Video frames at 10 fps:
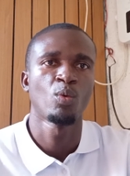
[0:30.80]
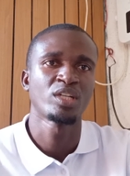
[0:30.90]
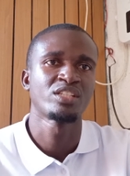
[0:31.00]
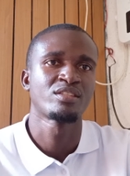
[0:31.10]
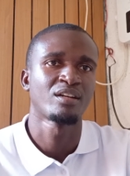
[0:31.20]

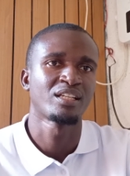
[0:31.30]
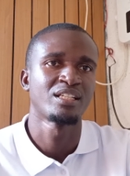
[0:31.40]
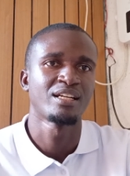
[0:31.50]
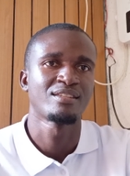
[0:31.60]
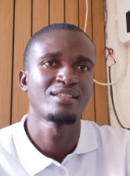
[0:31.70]
What is
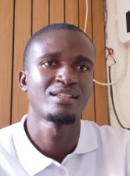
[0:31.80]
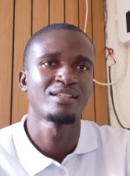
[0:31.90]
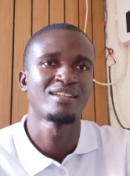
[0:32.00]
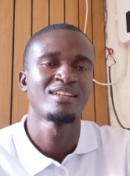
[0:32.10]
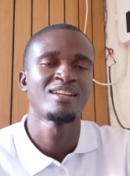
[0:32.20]
stocking
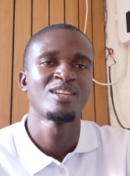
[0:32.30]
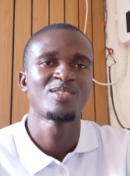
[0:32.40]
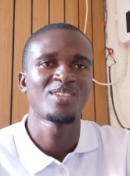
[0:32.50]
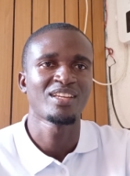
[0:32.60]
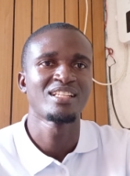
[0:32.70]
density?
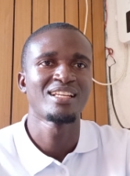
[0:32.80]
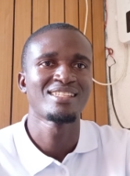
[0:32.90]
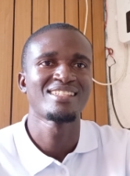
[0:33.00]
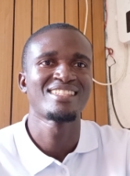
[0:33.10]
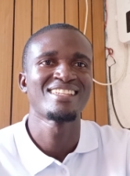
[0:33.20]
Stocking
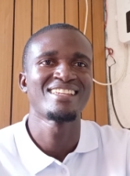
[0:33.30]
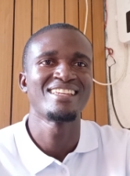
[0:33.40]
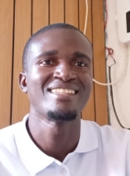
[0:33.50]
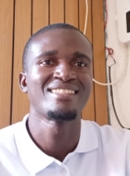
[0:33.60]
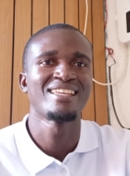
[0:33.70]
density
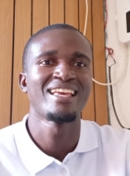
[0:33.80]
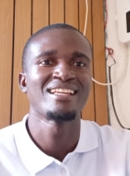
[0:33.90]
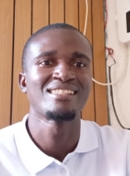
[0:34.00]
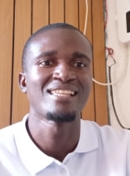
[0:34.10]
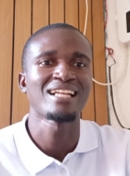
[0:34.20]
is the
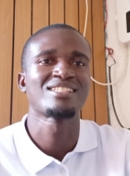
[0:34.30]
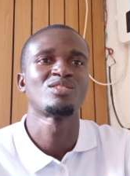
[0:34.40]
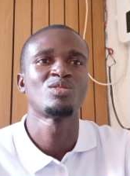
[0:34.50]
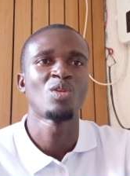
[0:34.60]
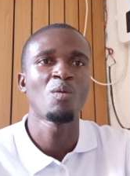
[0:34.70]

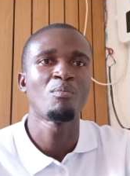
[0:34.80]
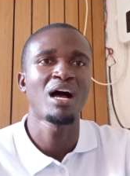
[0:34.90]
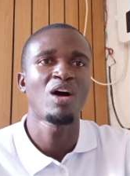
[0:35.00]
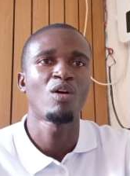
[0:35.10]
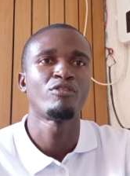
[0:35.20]
exact
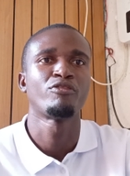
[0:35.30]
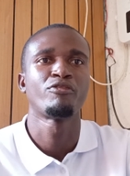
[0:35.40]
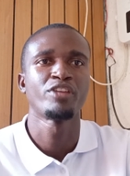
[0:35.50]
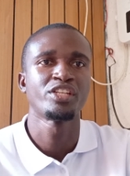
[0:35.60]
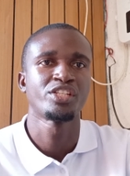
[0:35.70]
number of
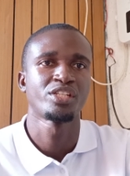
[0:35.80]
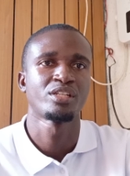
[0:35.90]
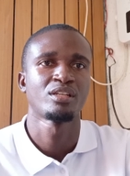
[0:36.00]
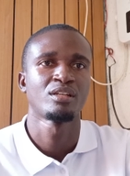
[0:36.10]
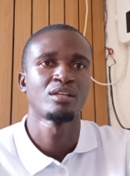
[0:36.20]

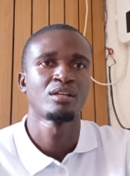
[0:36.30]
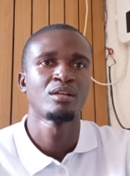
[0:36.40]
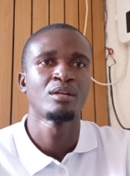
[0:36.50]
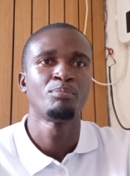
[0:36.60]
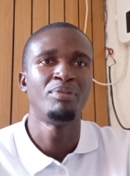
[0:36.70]
fish
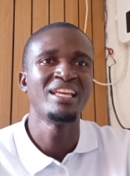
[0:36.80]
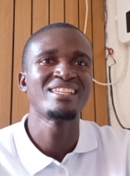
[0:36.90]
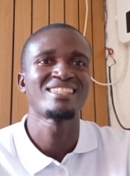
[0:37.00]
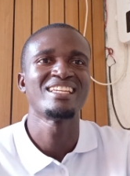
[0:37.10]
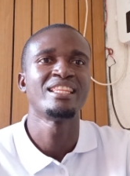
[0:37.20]

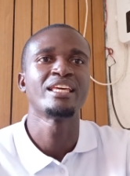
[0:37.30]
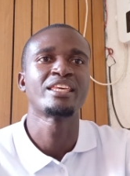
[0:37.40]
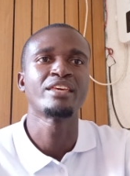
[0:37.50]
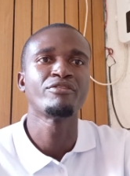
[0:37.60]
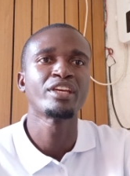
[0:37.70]
placed in a
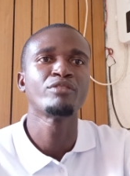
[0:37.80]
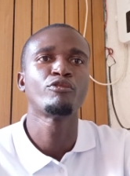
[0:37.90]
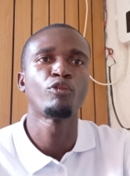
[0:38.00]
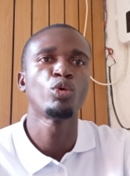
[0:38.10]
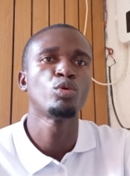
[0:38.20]

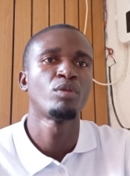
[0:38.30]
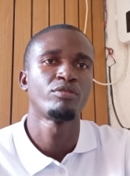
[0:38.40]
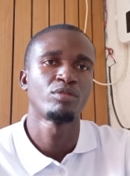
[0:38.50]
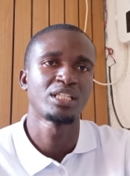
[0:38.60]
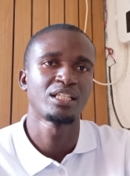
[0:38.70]
given volume
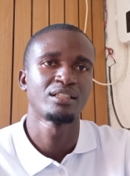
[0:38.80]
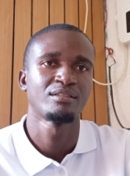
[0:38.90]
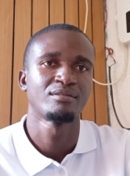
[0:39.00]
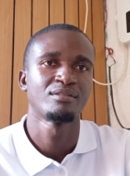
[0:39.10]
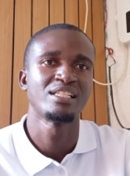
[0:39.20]
of water.
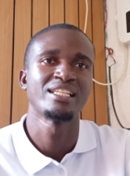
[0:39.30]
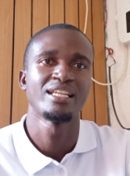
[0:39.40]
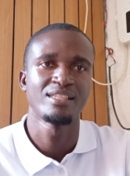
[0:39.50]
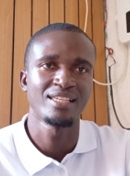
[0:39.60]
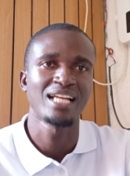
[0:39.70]

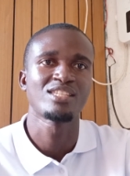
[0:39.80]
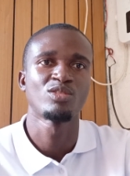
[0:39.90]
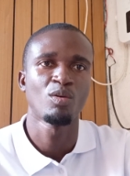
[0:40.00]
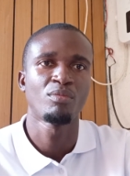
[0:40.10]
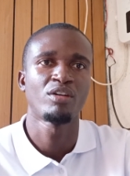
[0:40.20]
The
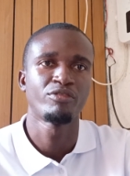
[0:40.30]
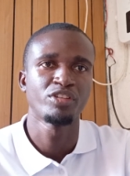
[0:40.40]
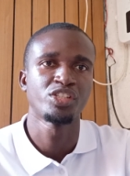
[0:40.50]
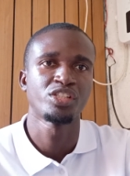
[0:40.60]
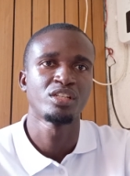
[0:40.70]
exact number of
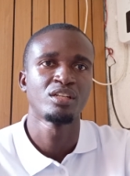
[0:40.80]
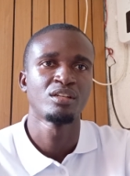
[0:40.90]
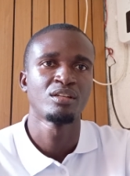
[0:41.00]
fish